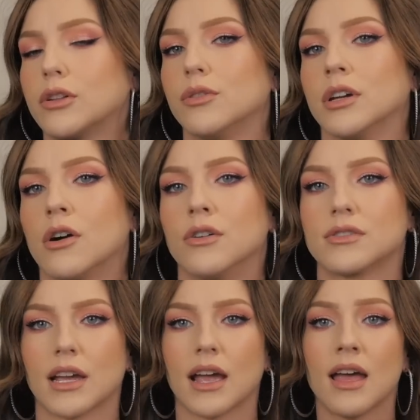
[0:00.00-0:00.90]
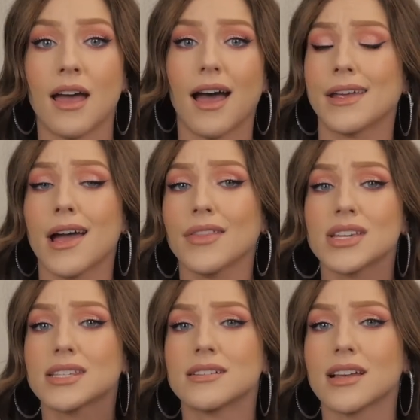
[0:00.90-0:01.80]
clothing hauls? Like, I got
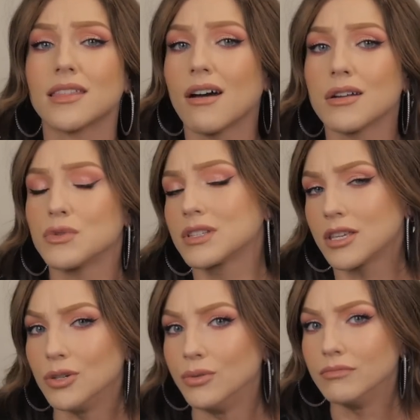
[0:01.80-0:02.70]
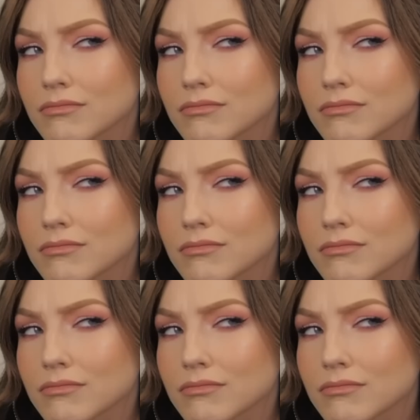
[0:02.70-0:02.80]
this because I thought it was cute.